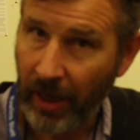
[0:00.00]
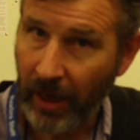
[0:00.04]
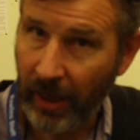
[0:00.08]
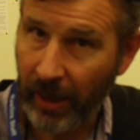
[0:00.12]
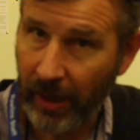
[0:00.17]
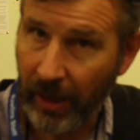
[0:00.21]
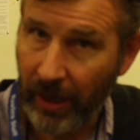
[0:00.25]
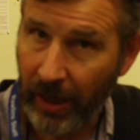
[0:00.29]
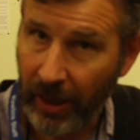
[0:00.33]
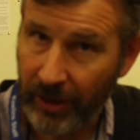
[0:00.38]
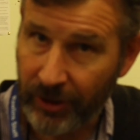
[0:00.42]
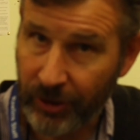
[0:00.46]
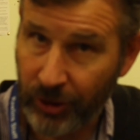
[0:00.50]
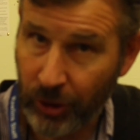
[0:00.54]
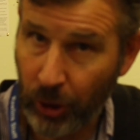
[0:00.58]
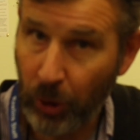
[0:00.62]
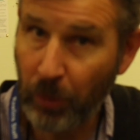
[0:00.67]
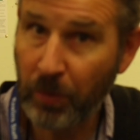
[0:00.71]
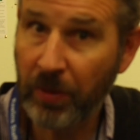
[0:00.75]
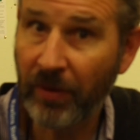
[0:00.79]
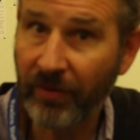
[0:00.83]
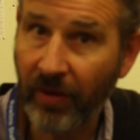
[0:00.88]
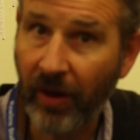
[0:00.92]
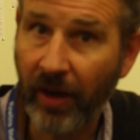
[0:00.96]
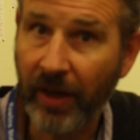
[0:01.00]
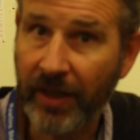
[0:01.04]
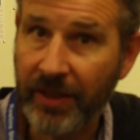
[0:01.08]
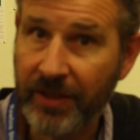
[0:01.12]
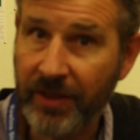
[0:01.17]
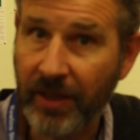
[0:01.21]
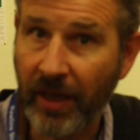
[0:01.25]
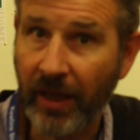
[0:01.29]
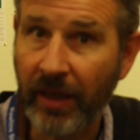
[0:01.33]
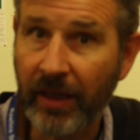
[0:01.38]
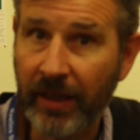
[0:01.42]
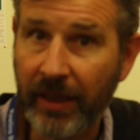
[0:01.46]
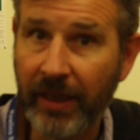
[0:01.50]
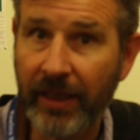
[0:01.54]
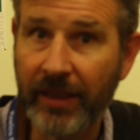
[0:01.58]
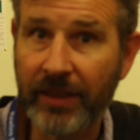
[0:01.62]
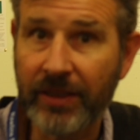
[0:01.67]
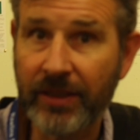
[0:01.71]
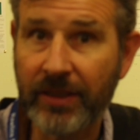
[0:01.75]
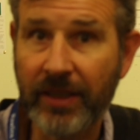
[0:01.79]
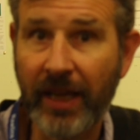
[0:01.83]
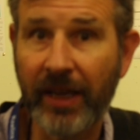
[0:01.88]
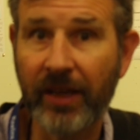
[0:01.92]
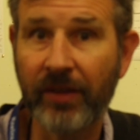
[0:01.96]
a supervisor
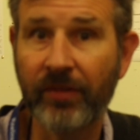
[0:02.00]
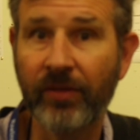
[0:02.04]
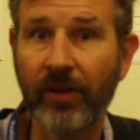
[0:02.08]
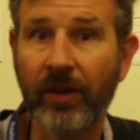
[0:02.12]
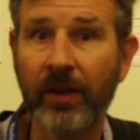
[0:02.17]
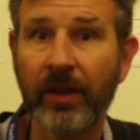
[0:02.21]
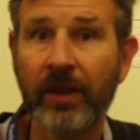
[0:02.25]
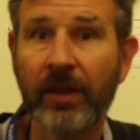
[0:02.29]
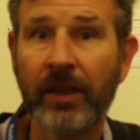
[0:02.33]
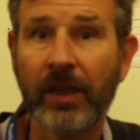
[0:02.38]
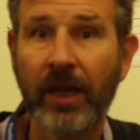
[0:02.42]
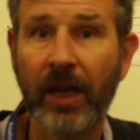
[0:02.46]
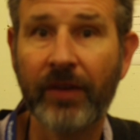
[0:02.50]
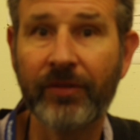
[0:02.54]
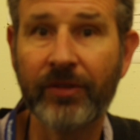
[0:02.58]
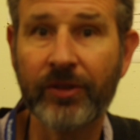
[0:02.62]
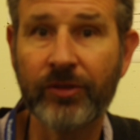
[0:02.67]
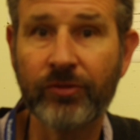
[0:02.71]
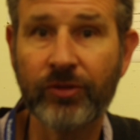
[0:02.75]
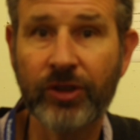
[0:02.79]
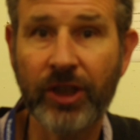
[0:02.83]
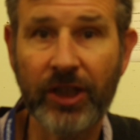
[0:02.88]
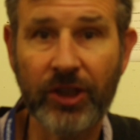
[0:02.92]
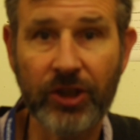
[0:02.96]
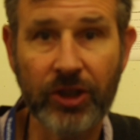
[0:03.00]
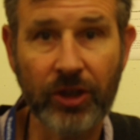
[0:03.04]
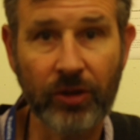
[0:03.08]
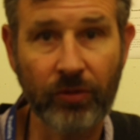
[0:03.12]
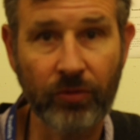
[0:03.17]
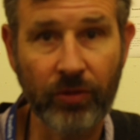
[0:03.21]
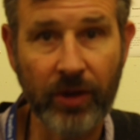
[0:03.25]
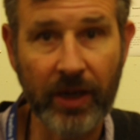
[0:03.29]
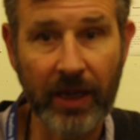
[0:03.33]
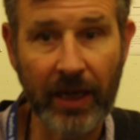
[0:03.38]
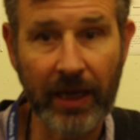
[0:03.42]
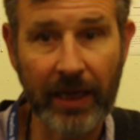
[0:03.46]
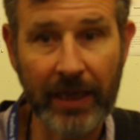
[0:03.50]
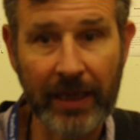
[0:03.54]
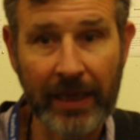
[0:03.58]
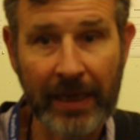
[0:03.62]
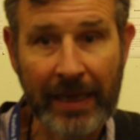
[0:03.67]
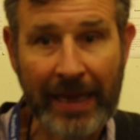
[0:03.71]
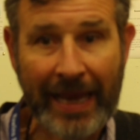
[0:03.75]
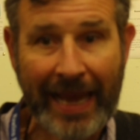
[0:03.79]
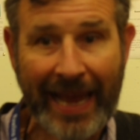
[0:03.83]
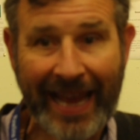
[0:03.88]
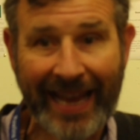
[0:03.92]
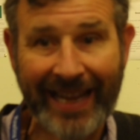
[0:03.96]
instead of a teacher really,
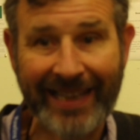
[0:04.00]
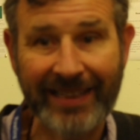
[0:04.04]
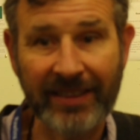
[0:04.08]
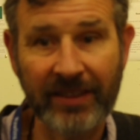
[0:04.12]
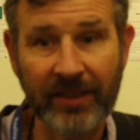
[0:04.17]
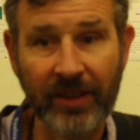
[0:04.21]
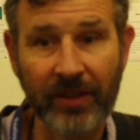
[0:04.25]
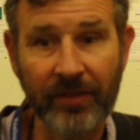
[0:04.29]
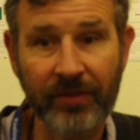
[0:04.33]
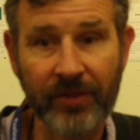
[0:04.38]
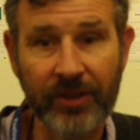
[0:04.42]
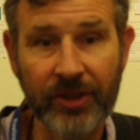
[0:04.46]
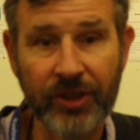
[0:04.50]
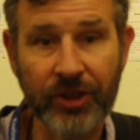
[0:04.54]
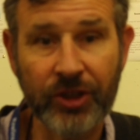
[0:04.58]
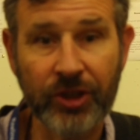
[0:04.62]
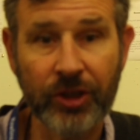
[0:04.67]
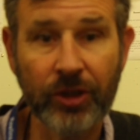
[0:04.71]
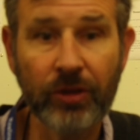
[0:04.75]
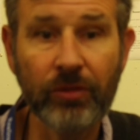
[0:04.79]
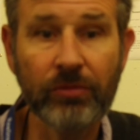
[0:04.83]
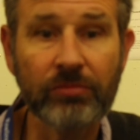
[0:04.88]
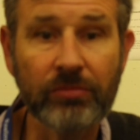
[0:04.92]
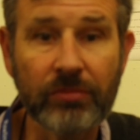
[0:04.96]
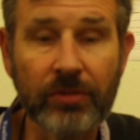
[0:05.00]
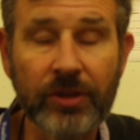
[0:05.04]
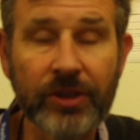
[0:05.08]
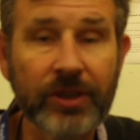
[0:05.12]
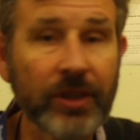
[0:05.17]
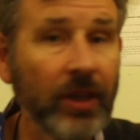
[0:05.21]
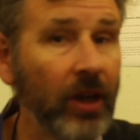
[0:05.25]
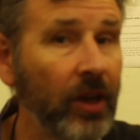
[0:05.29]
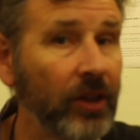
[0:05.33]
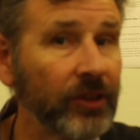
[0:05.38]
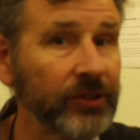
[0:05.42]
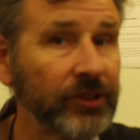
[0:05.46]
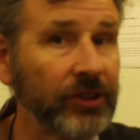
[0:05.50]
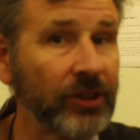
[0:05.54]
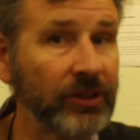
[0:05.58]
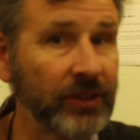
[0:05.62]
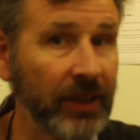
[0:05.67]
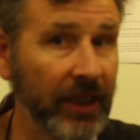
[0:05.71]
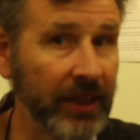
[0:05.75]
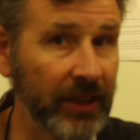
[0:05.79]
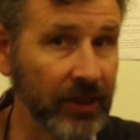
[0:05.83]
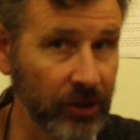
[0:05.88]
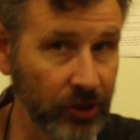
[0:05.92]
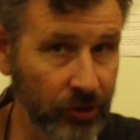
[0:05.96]
and that the student starts to
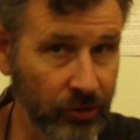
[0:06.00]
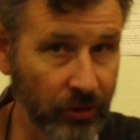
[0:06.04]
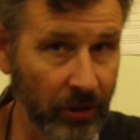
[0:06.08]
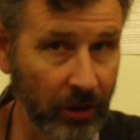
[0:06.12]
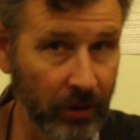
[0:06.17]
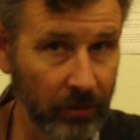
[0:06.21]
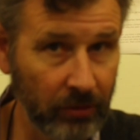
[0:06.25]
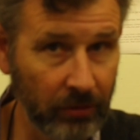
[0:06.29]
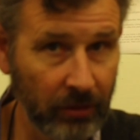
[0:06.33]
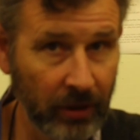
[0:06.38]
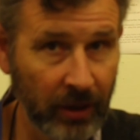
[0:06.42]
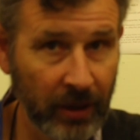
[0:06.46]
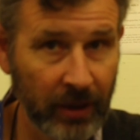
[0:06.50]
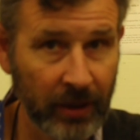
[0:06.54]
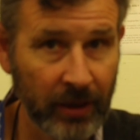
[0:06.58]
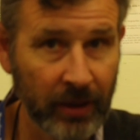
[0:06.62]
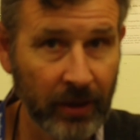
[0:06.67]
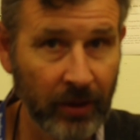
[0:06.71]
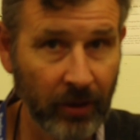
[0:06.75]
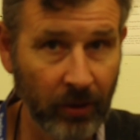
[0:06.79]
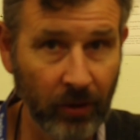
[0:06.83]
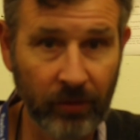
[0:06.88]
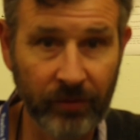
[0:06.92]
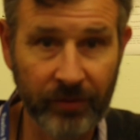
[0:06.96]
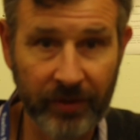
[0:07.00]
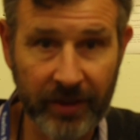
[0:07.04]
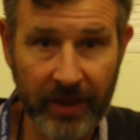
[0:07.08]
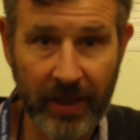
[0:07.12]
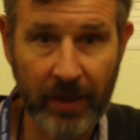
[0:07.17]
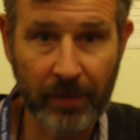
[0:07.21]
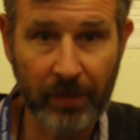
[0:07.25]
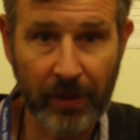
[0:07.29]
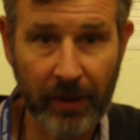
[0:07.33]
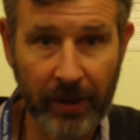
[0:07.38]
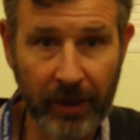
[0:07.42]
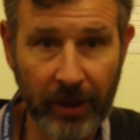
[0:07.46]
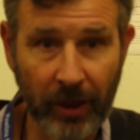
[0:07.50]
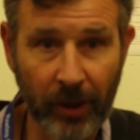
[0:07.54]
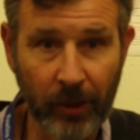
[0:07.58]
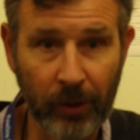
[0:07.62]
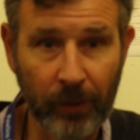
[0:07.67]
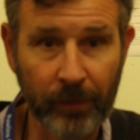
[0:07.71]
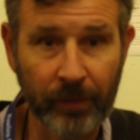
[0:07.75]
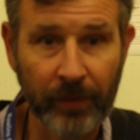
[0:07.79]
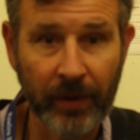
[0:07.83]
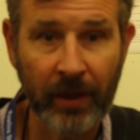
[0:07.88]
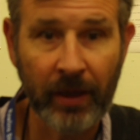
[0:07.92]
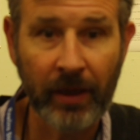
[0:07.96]
take control of the EPQ.